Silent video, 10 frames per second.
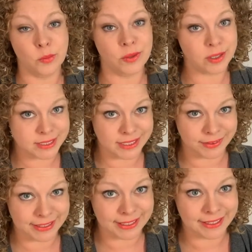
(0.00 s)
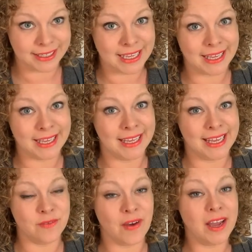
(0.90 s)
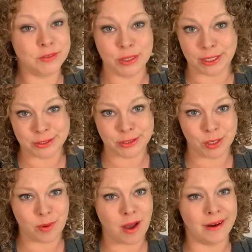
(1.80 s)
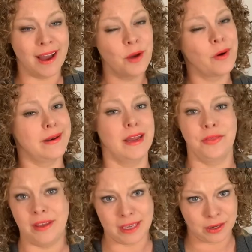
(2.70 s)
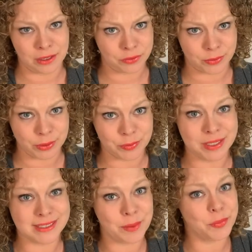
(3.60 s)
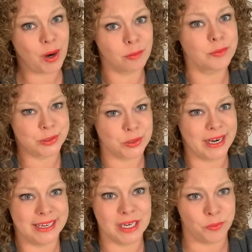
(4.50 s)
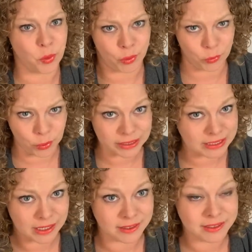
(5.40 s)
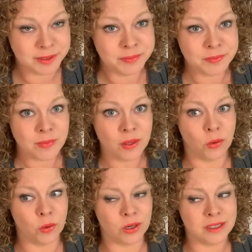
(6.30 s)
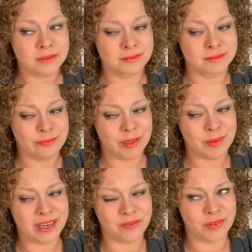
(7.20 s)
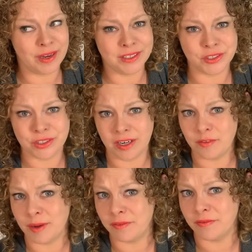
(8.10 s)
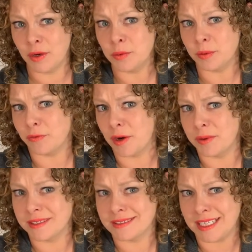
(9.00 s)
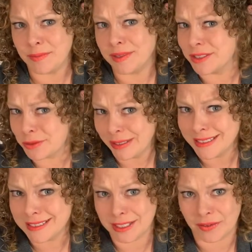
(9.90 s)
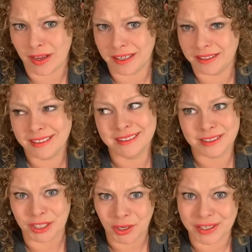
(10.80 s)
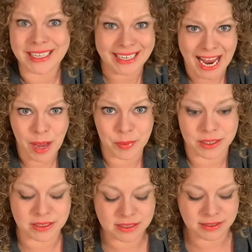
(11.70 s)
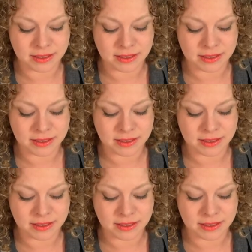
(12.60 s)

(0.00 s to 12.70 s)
Personally, if I have Do Not Disturb on, I want nothing getting through because I'm probably trying to get important work done. Or maybe I forgot to shut off my phone before I went to sleep and the screen's still on. Sorry, it happens.